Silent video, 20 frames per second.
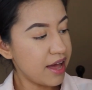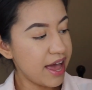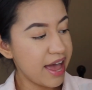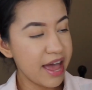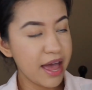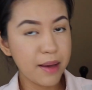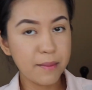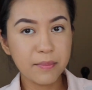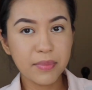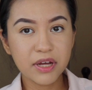
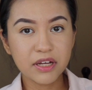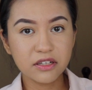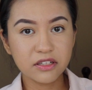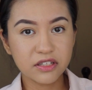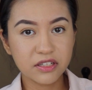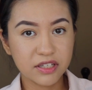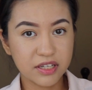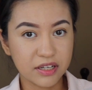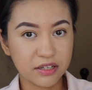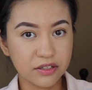
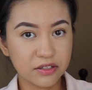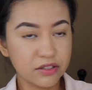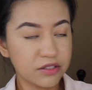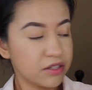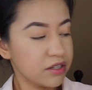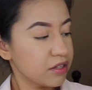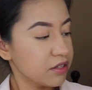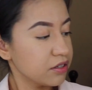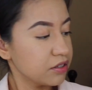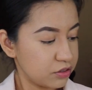M6.
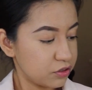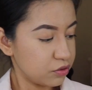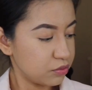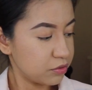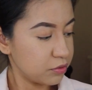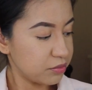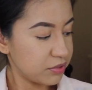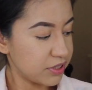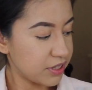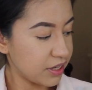So I'm
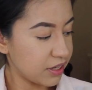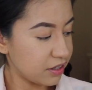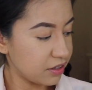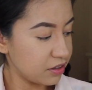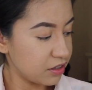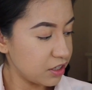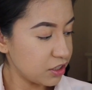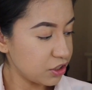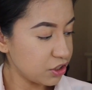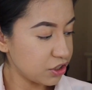gonna be
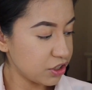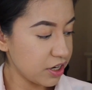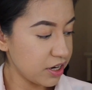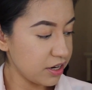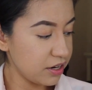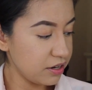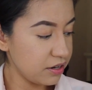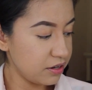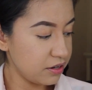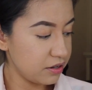taking this
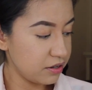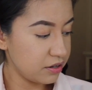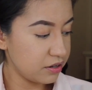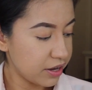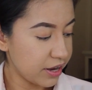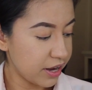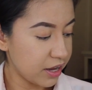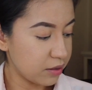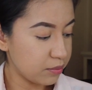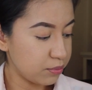shade
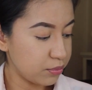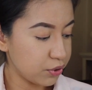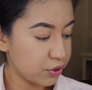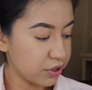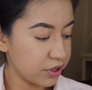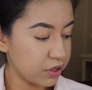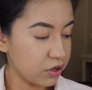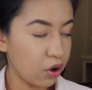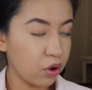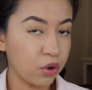and put
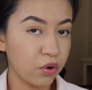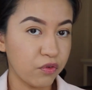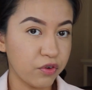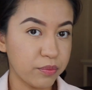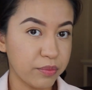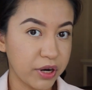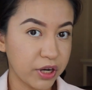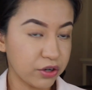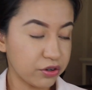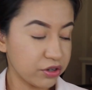it all over
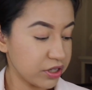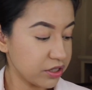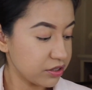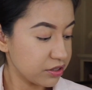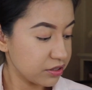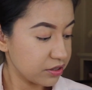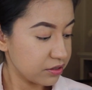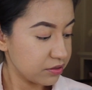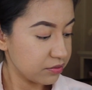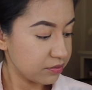my
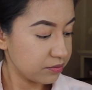crease.